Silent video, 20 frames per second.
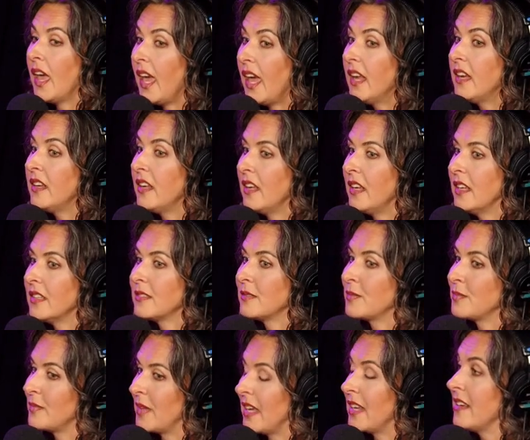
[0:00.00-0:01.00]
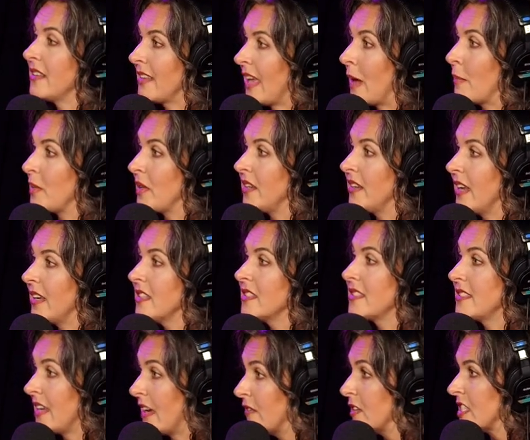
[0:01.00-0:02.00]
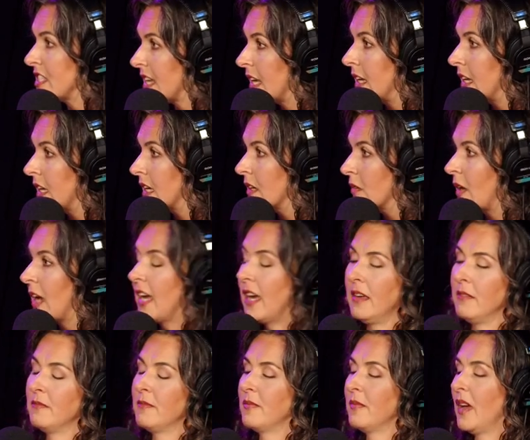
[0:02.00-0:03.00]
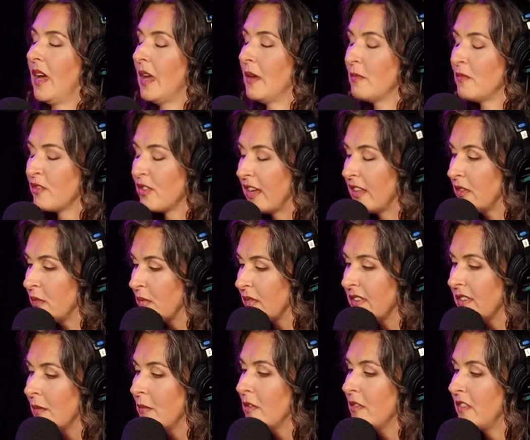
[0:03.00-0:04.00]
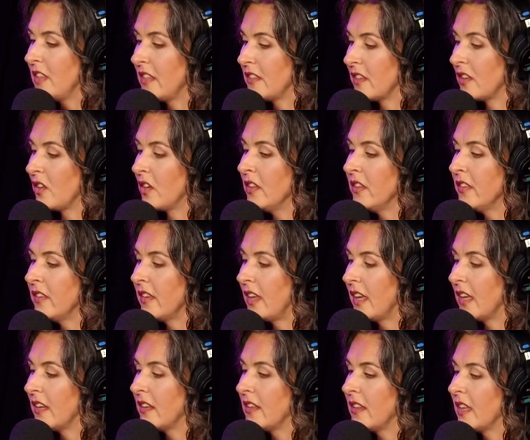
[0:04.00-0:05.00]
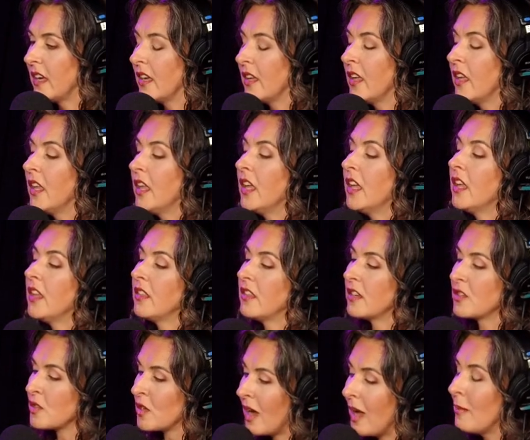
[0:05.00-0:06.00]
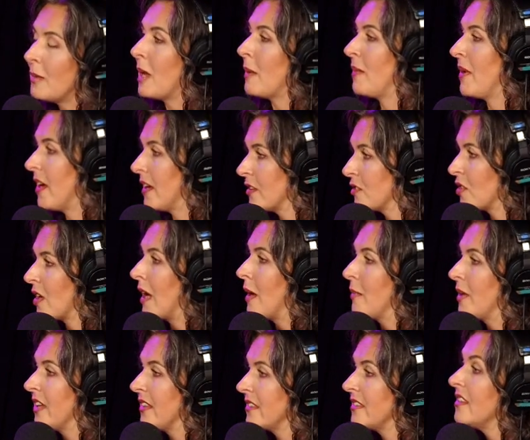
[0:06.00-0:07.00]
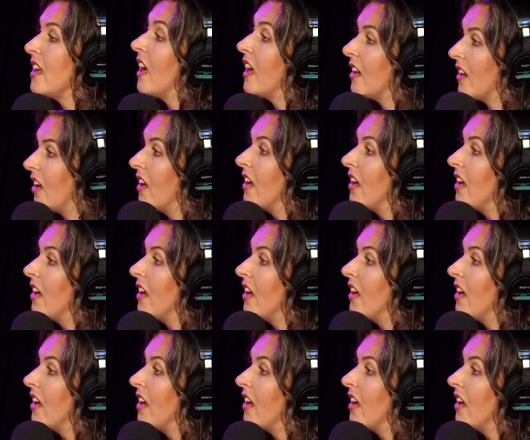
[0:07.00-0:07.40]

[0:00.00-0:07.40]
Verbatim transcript: And it it has happened and it's devastating, right? I I'm friends with some of these adults yep. and the the trauma upon trauma is not